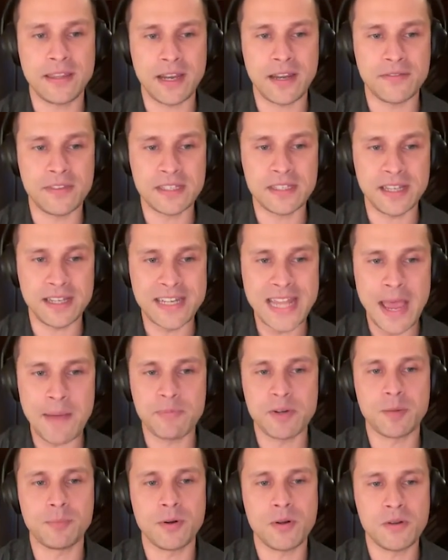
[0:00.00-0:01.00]
They have these
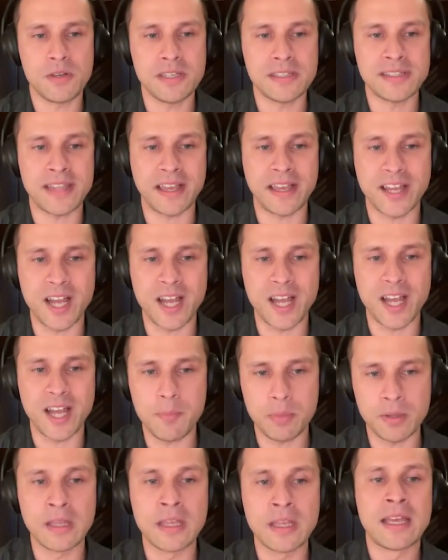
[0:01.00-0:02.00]
adapter proteins that
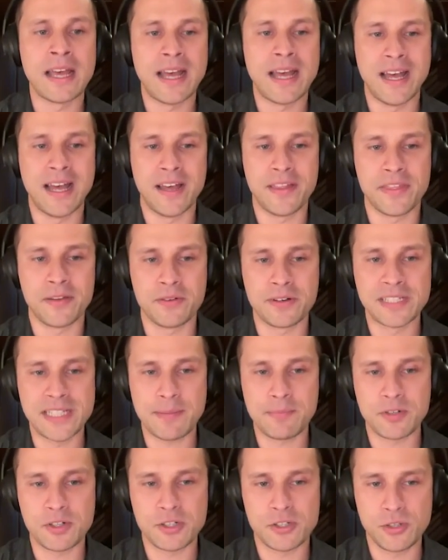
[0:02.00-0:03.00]
couple the
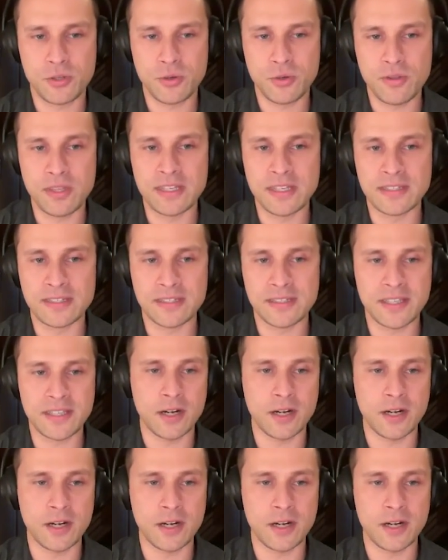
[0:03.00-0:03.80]
receptors to these,